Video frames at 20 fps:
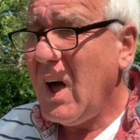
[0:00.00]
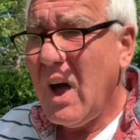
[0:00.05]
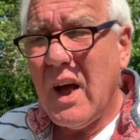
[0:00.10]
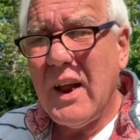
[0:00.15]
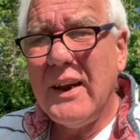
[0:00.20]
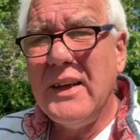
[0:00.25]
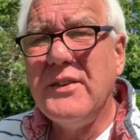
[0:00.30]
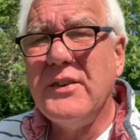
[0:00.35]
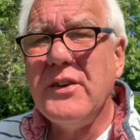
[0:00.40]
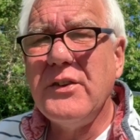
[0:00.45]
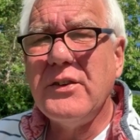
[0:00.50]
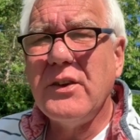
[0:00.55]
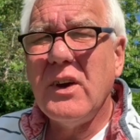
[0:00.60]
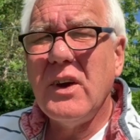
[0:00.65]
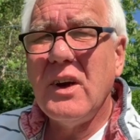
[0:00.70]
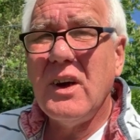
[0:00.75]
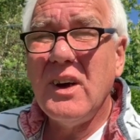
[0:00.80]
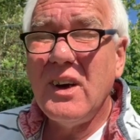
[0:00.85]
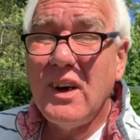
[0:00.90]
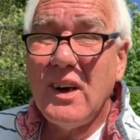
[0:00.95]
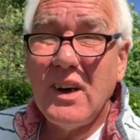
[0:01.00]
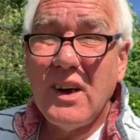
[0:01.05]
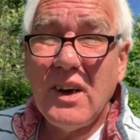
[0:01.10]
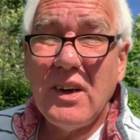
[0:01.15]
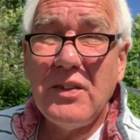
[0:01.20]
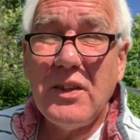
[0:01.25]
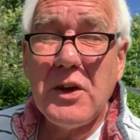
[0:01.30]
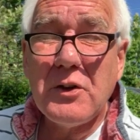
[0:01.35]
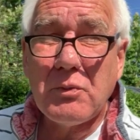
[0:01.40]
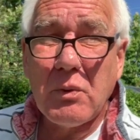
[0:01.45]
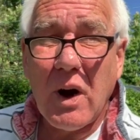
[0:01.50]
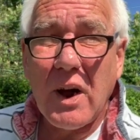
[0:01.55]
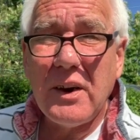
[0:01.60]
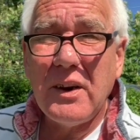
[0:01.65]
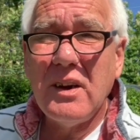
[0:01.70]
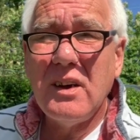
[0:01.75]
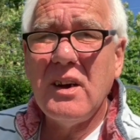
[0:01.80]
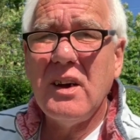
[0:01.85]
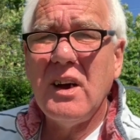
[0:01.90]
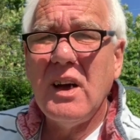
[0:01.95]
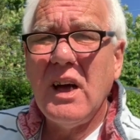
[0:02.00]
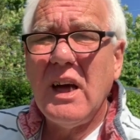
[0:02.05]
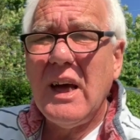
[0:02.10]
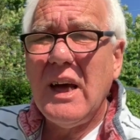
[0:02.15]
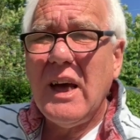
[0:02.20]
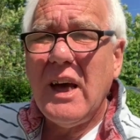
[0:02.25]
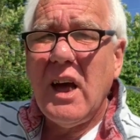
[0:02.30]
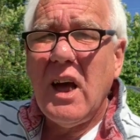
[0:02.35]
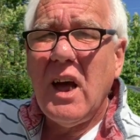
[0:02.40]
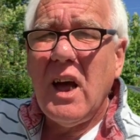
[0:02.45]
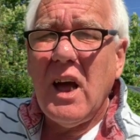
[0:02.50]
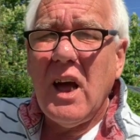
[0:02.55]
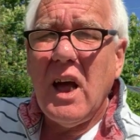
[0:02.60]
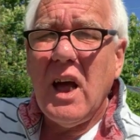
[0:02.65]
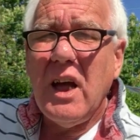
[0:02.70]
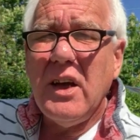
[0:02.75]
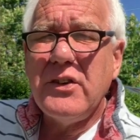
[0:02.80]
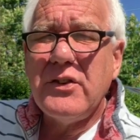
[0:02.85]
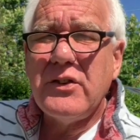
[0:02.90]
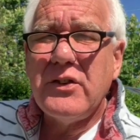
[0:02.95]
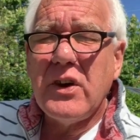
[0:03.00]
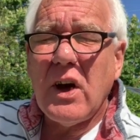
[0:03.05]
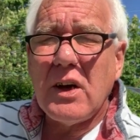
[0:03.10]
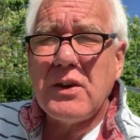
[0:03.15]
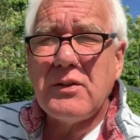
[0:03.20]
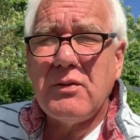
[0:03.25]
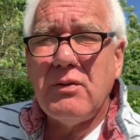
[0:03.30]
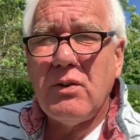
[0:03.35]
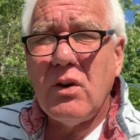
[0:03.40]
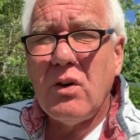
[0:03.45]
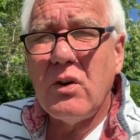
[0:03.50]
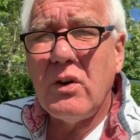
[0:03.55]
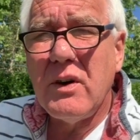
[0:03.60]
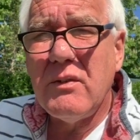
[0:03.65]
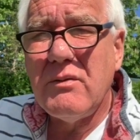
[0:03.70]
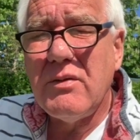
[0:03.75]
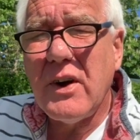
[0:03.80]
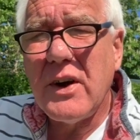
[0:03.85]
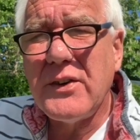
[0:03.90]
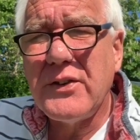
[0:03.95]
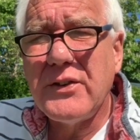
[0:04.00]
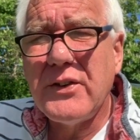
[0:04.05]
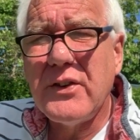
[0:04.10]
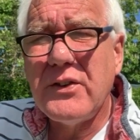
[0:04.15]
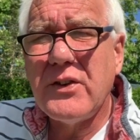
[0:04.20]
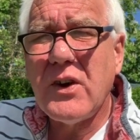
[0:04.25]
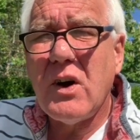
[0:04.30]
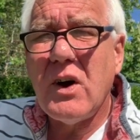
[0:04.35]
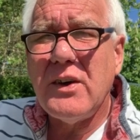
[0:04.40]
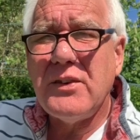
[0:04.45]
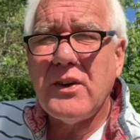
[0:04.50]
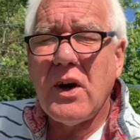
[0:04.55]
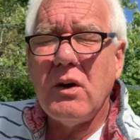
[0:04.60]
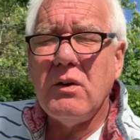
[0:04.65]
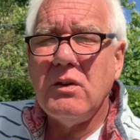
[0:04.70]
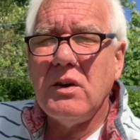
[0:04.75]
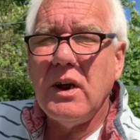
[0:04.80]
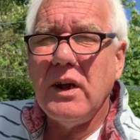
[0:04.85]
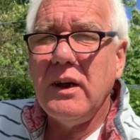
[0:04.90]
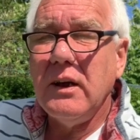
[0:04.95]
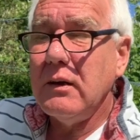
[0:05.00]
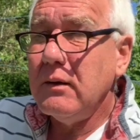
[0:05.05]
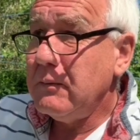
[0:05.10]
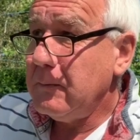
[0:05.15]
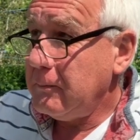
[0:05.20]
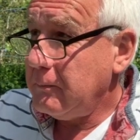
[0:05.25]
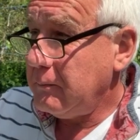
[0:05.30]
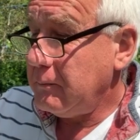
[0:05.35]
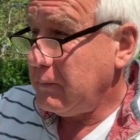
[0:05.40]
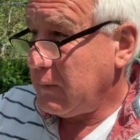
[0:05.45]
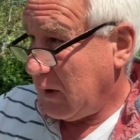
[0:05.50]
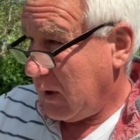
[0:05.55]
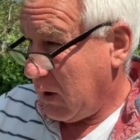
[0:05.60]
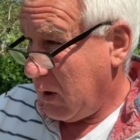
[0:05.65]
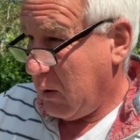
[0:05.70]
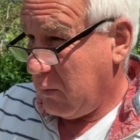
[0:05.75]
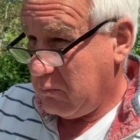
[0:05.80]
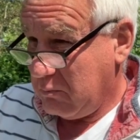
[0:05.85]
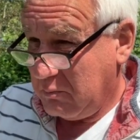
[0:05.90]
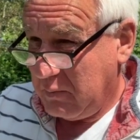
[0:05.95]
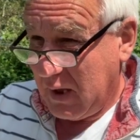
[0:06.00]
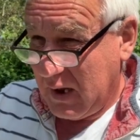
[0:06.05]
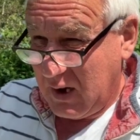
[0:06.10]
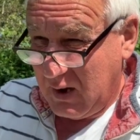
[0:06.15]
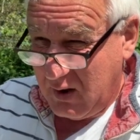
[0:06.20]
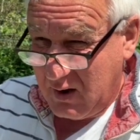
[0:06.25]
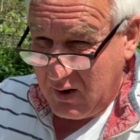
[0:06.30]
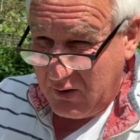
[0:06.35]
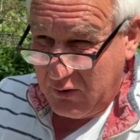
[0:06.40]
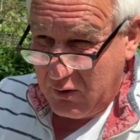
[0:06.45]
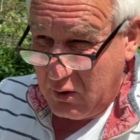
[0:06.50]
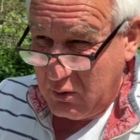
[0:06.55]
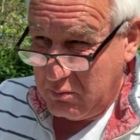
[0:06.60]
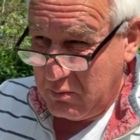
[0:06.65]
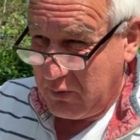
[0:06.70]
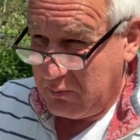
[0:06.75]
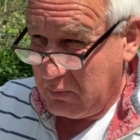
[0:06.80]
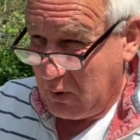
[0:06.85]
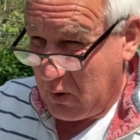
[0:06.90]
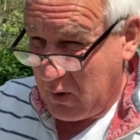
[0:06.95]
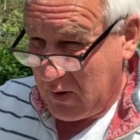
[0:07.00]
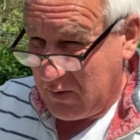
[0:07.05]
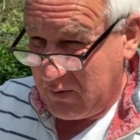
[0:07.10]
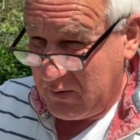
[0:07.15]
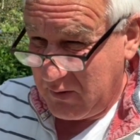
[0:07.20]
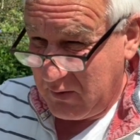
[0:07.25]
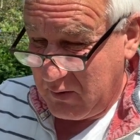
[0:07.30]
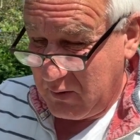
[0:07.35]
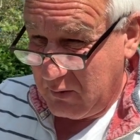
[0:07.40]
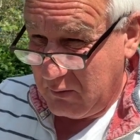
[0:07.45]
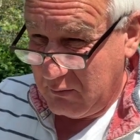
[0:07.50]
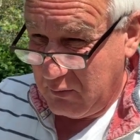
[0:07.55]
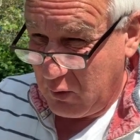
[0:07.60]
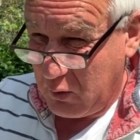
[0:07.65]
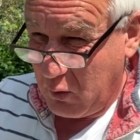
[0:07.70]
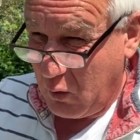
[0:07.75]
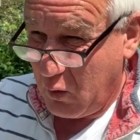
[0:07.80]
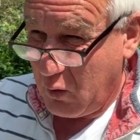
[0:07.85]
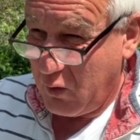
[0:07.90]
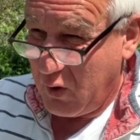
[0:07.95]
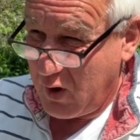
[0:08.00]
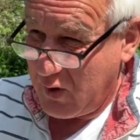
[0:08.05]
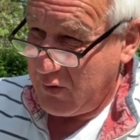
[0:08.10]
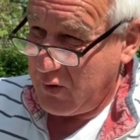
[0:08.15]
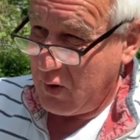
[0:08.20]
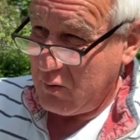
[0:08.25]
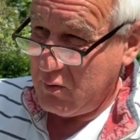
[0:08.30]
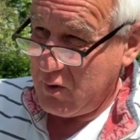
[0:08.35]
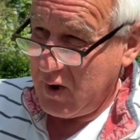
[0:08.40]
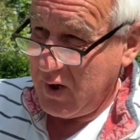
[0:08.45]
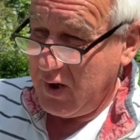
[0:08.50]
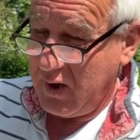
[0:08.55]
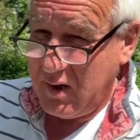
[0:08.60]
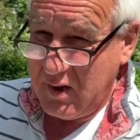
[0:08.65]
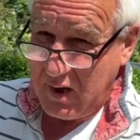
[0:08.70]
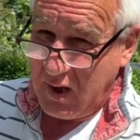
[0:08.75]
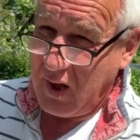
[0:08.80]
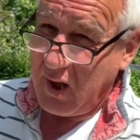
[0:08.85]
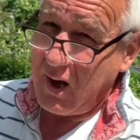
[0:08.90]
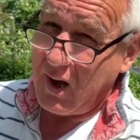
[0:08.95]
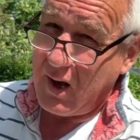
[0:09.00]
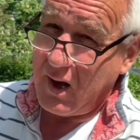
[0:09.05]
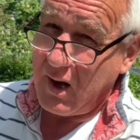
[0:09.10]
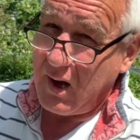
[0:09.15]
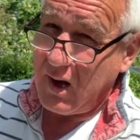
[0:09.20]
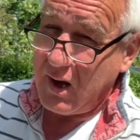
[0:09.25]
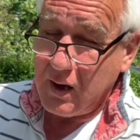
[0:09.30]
This one is just for investors' eyes only. Bit like super spies for your eyes only. Ha ha ha.